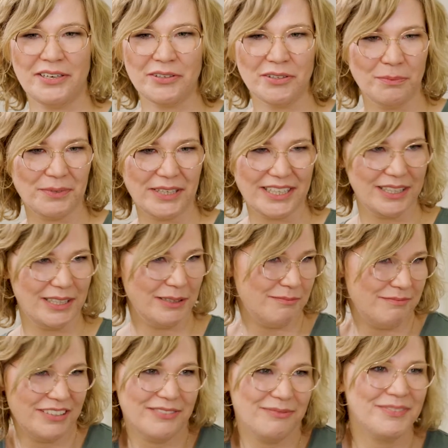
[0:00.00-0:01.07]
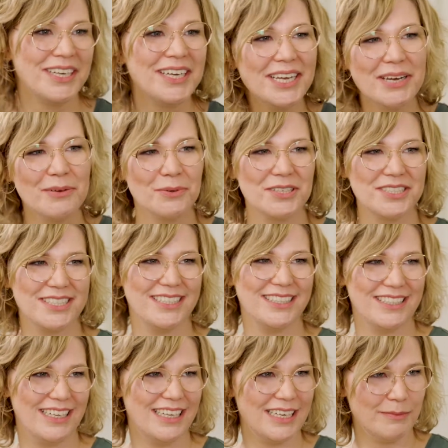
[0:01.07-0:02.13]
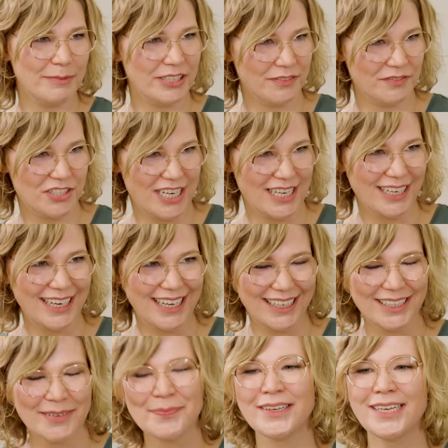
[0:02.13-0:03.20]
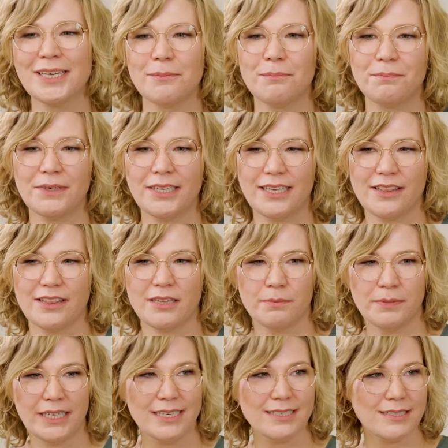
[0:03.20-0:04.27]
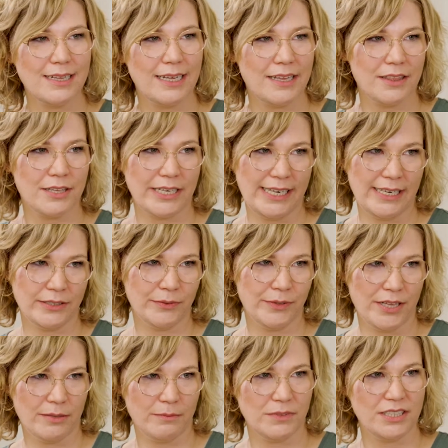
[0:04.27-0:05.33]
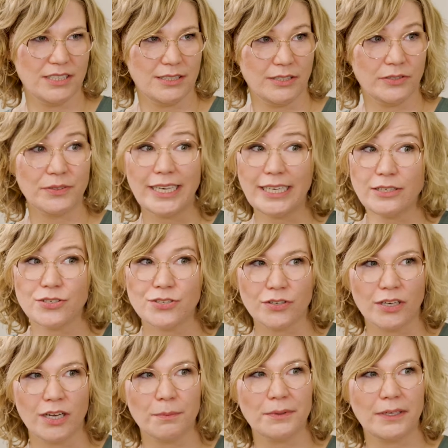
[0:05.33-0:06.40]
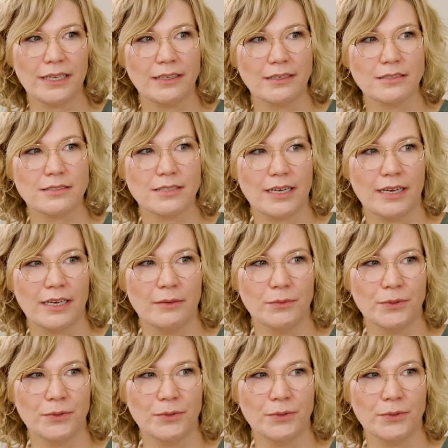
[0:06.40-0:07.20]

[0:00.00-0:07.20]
whole body was in a little bit of jet lag. But the basal and the algorithm did a great job, and I